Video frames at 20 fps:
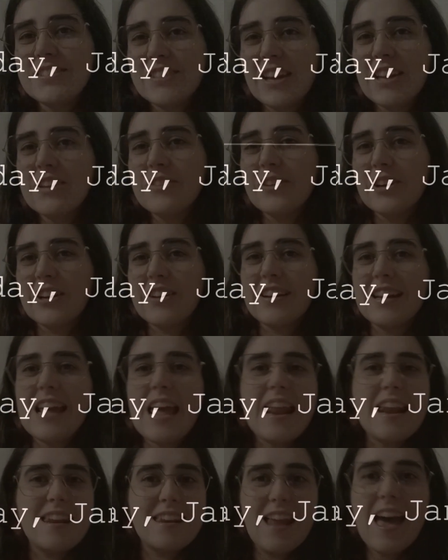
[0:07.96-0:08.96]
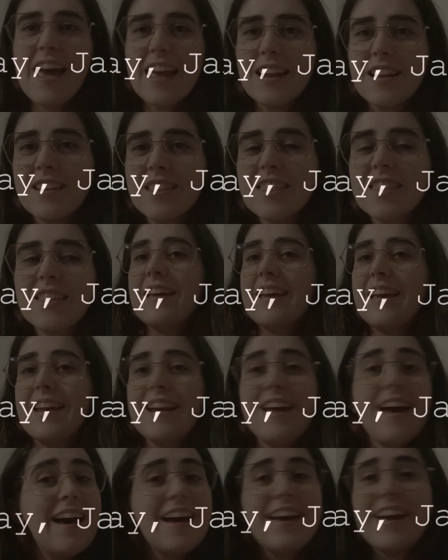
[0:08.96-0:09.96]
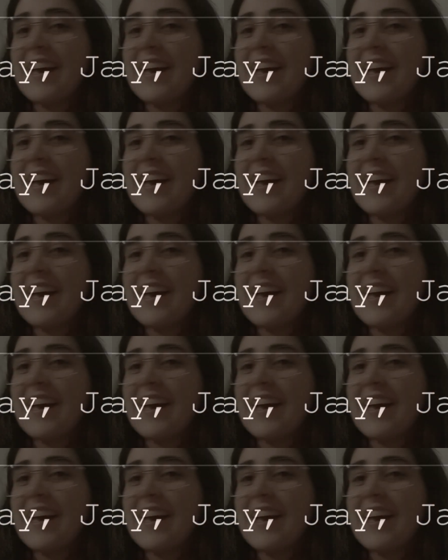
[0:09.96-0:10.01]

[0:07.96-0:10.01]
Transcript: January 9th and I